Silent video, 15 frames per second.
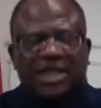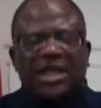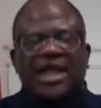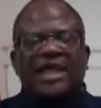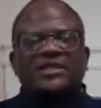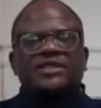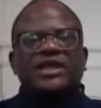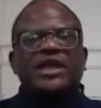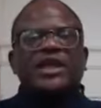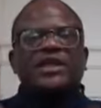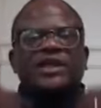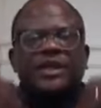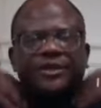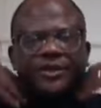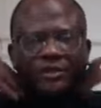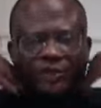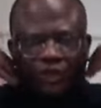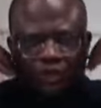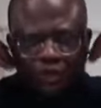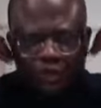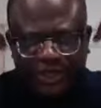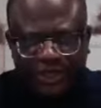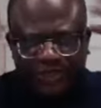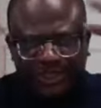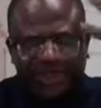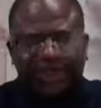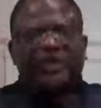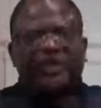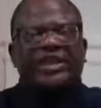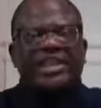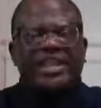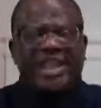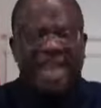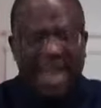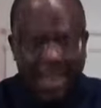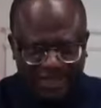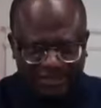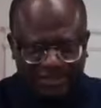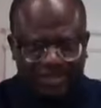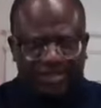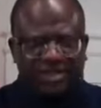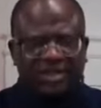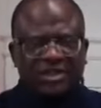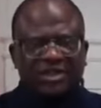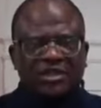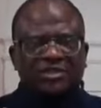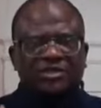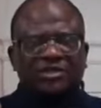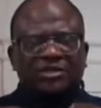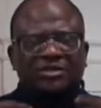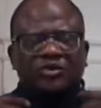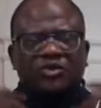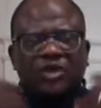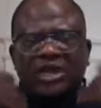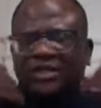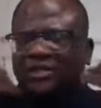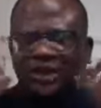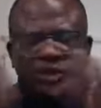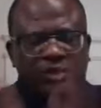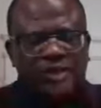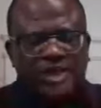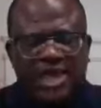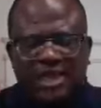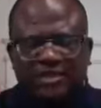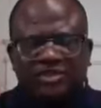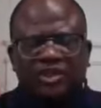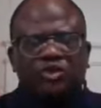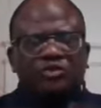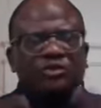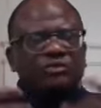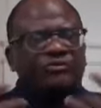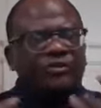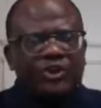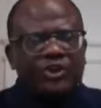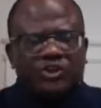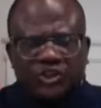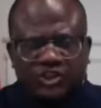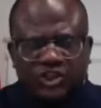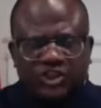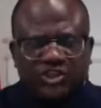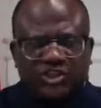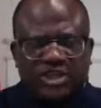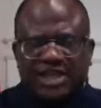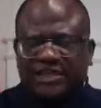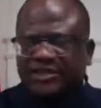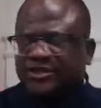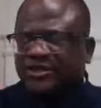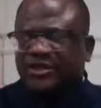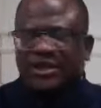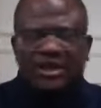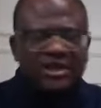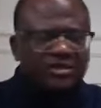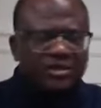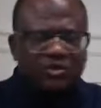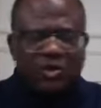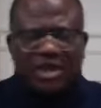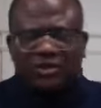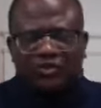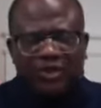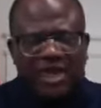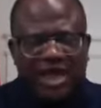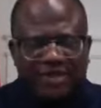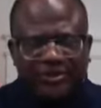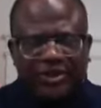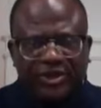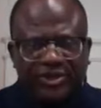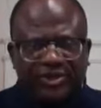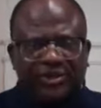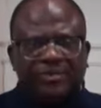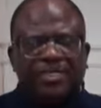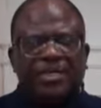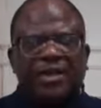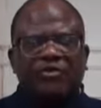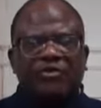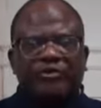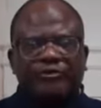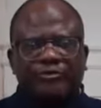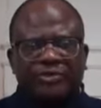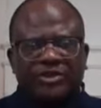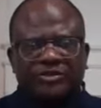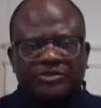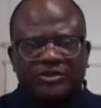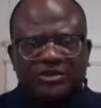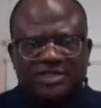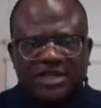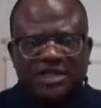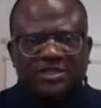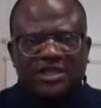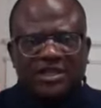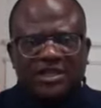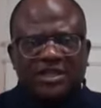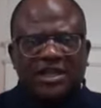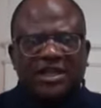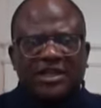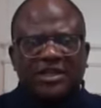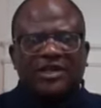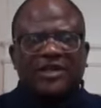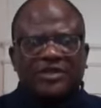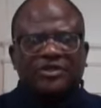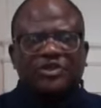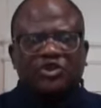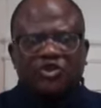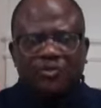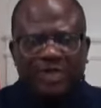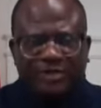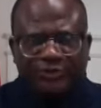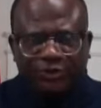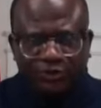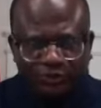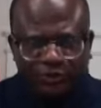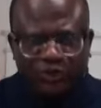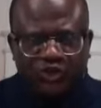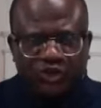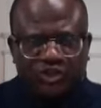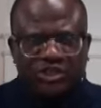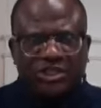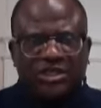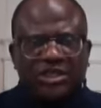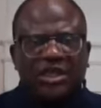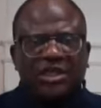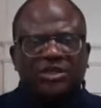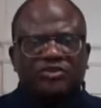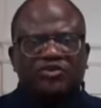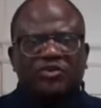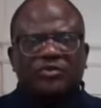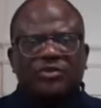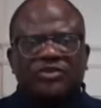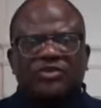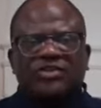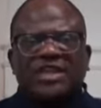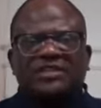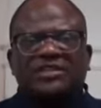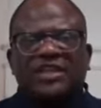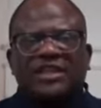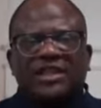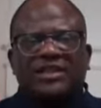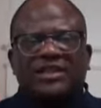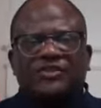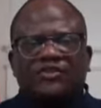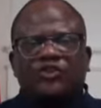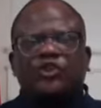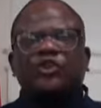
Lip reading: and then you can create universities like the one we have here with Mr. Sangdel, UMF University. So Mr. Sangdel is